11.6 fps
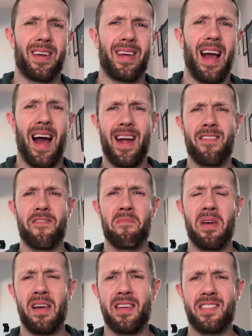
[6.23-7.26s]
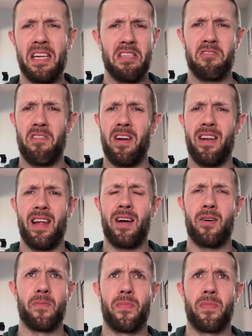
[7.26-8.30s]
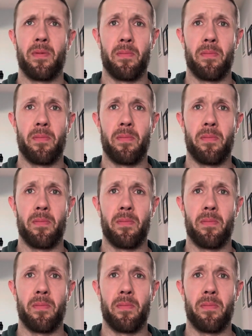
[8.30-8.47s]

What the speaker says: kind of make sense right now,